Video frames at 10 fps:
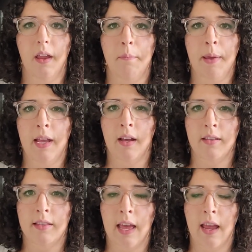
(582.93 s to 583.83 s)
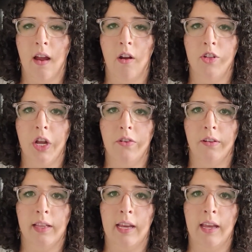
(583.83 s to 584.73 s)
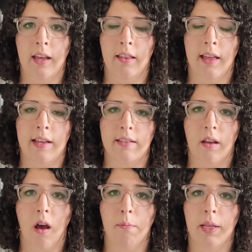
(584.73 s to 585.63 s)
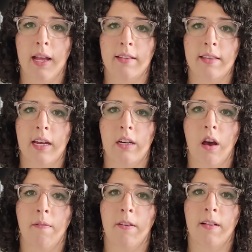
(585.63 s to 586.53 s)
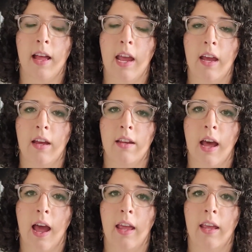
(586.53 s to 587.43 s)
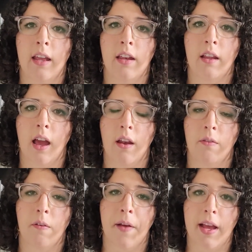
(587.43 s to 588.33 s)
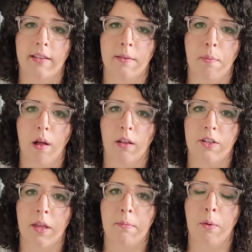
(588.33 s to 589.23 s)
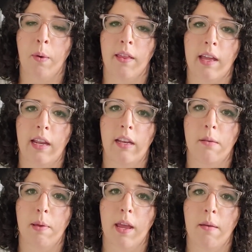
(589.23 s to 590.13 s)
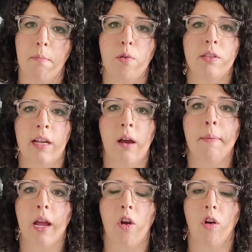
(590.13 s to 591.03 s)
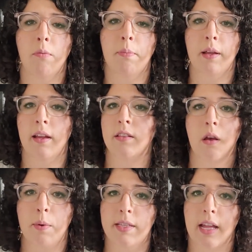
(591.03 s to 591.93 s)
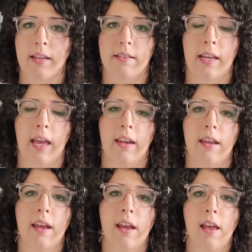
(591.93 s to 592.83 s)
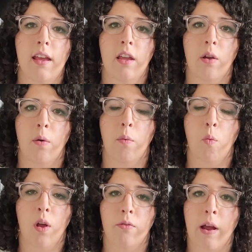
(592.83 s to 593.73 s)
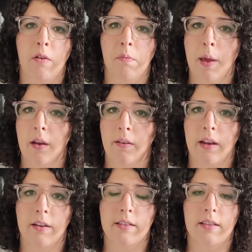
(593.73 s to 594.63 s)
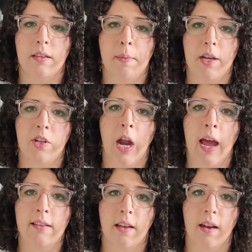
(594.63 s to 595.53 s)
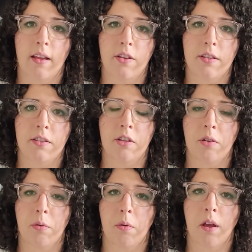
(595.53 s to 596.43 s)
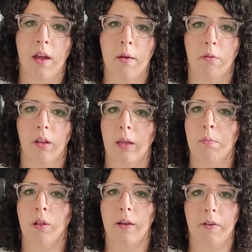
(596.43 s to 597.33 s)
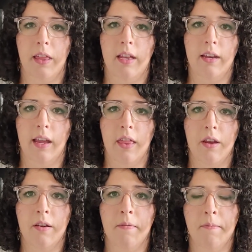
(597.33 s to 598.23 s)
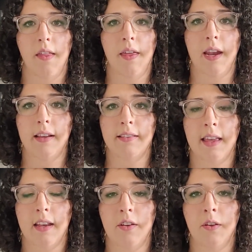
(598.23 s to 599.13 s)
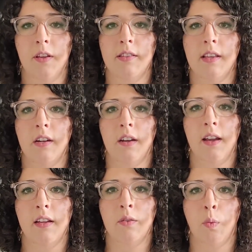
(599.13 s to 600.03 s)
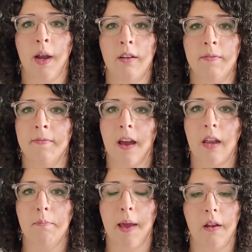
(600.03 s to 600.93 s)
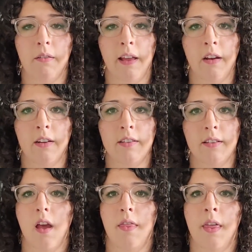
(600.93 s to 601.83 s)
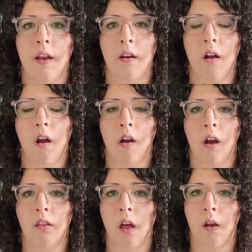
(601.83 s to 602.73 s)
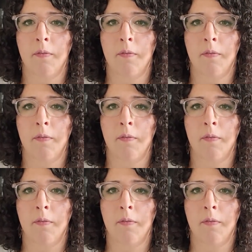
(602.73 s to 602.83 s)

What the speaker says: because they are generally less complex than a novel, and I can kind of revise and polish them to where they need to be, mostly on my own, but it's always nice to get, 1 round of beta readers and some extra eyes on it just to really pull everything together. The next thing to consider is where to find beta readers. There are a lot of